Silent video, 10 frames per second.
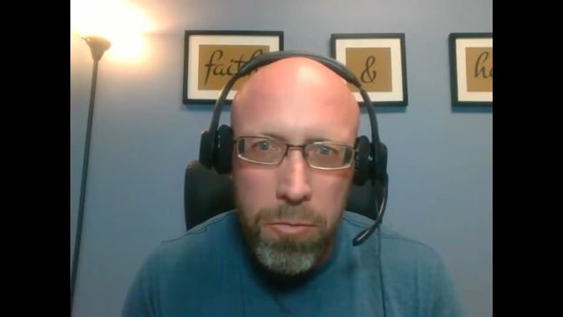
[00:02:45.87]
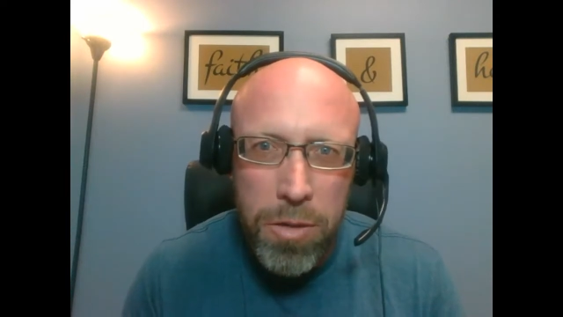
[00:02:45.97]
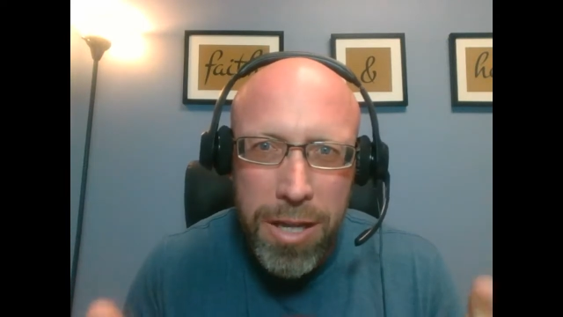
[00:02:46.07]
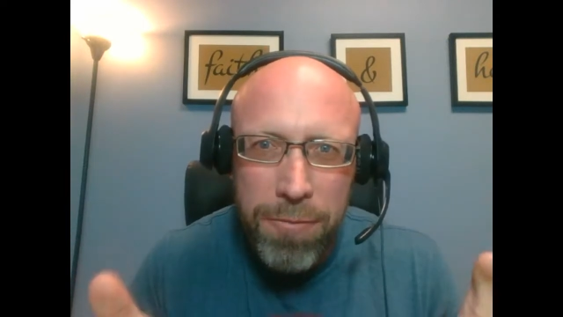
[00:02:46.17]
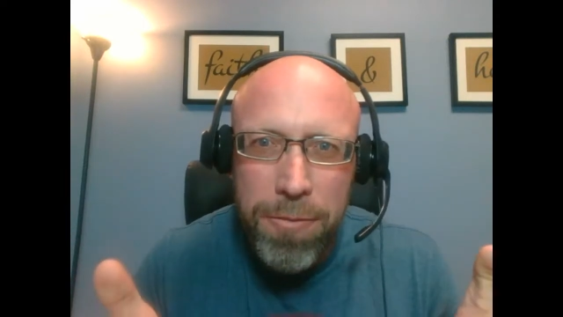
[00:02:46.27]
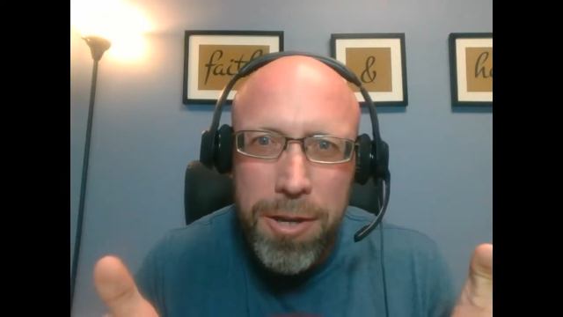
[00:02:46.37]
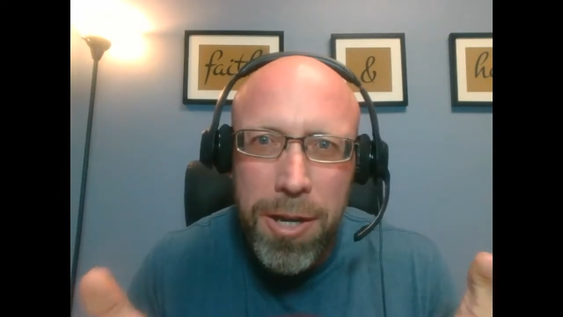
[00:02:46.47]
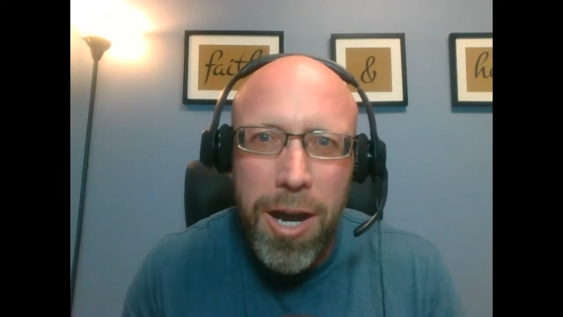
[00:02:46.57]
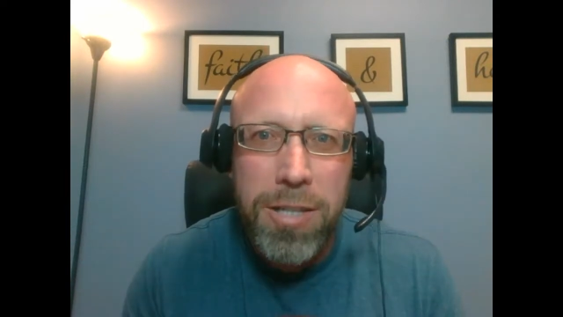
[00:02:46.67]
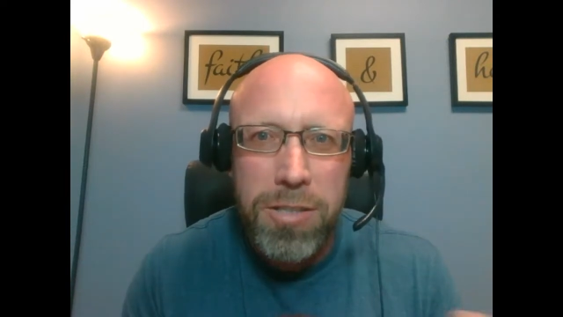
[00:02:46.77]
We have
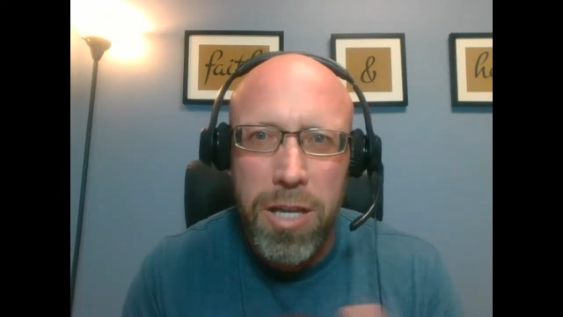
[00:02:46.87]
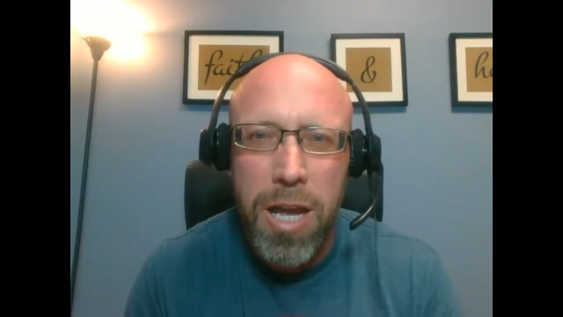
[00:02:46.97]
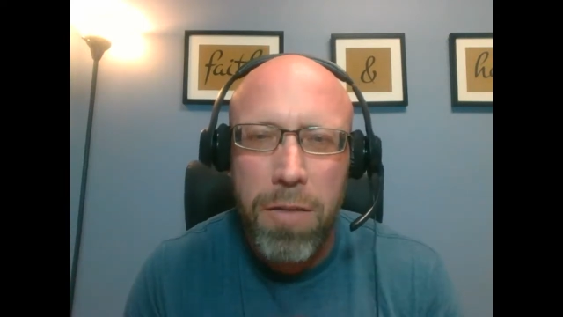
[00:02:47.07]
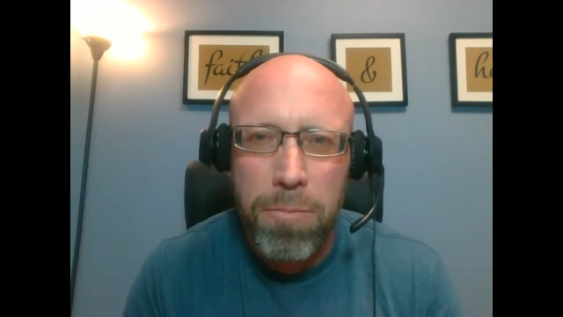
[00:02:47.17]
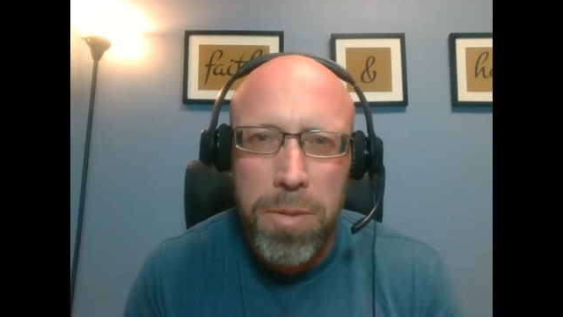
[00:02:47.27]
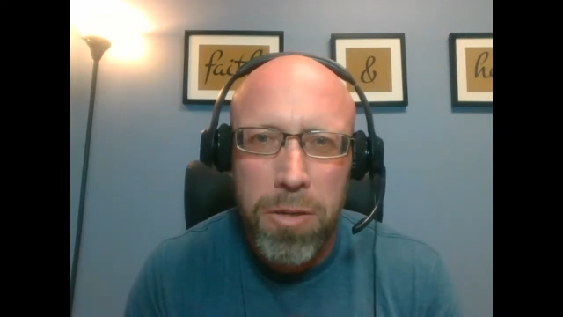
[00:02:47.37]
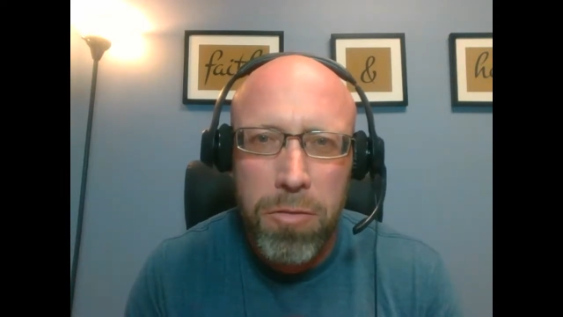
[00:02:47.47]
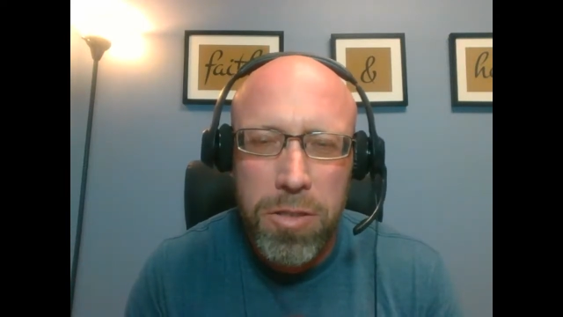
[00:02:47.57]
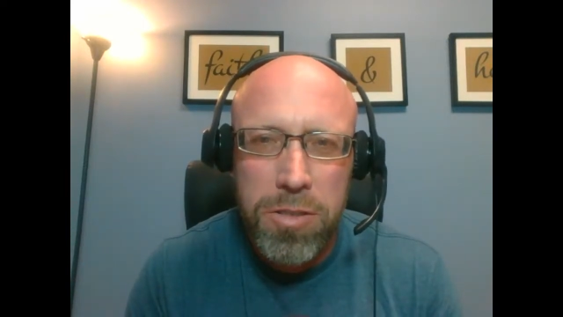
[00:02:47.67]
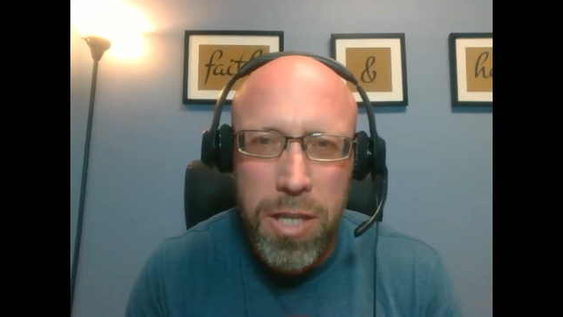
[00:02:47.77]
got to be
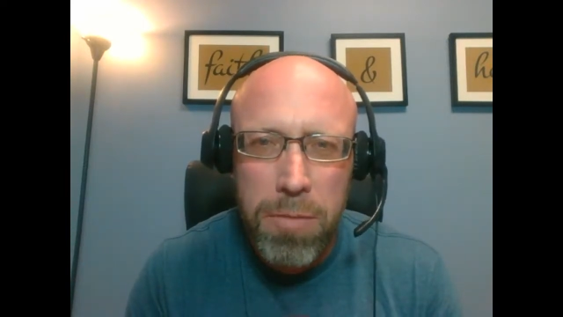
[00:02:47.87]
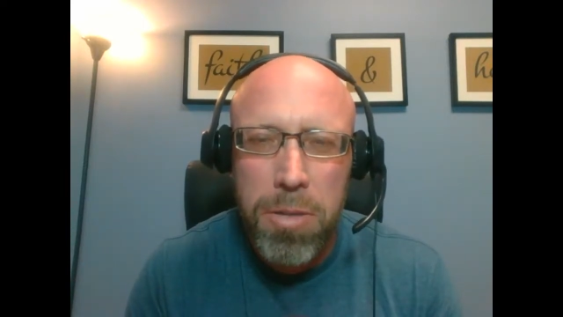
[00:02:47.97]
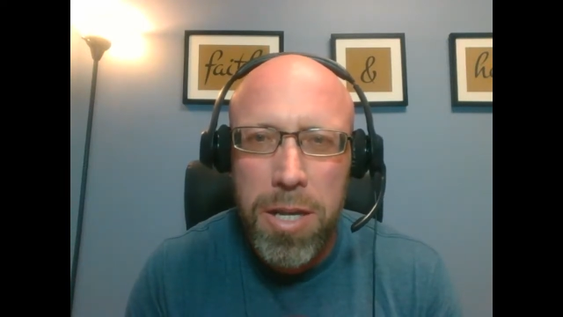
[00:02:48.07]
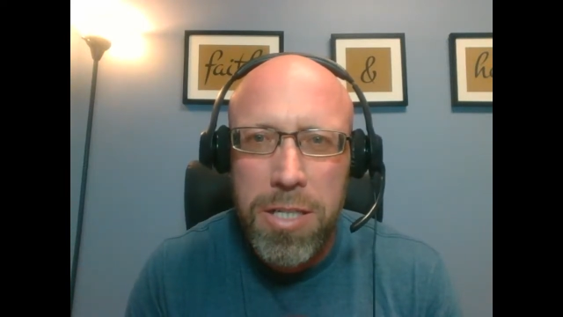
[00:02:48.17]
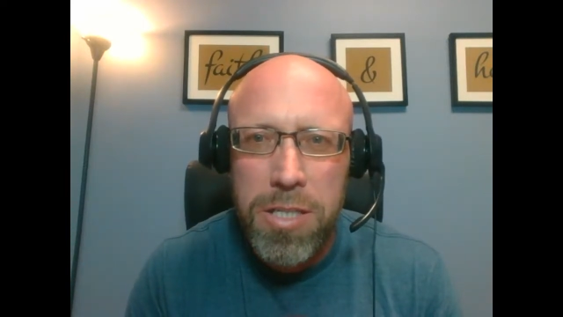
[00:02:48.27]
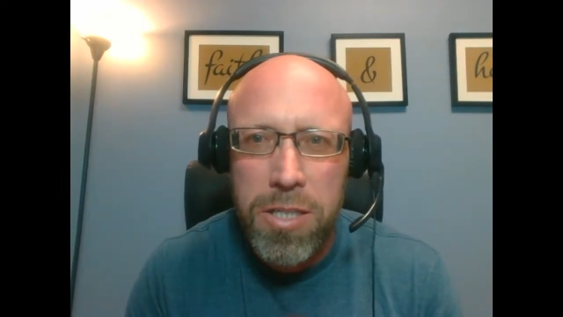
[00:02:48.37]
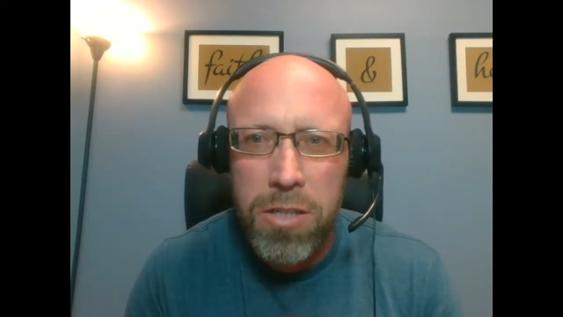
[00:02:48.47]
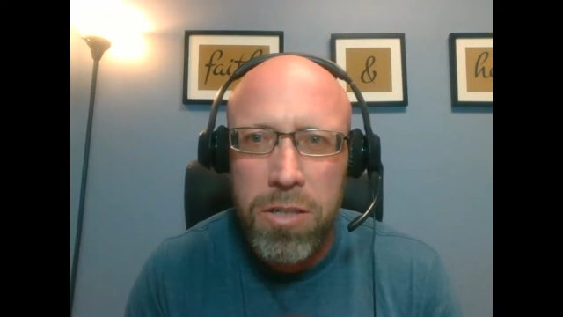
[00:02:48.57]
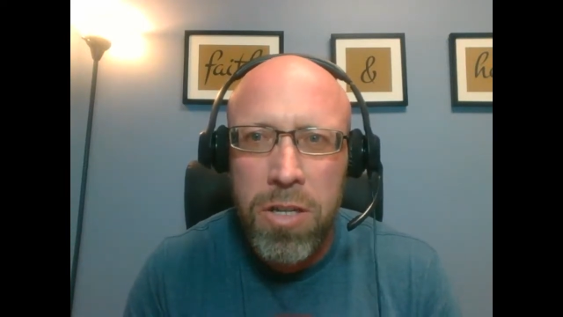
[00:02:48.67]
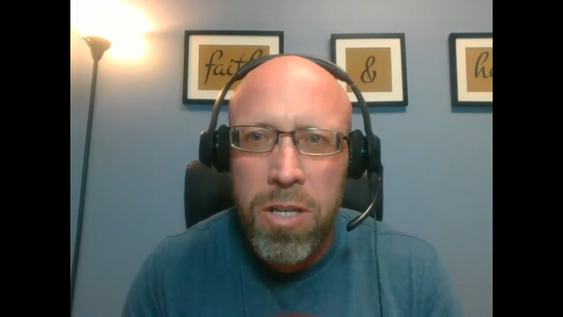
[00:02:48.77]
on the same page
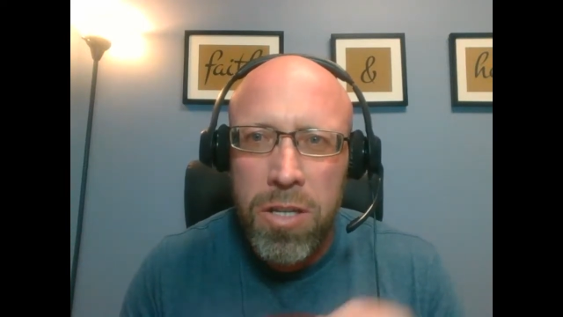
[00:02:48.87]
here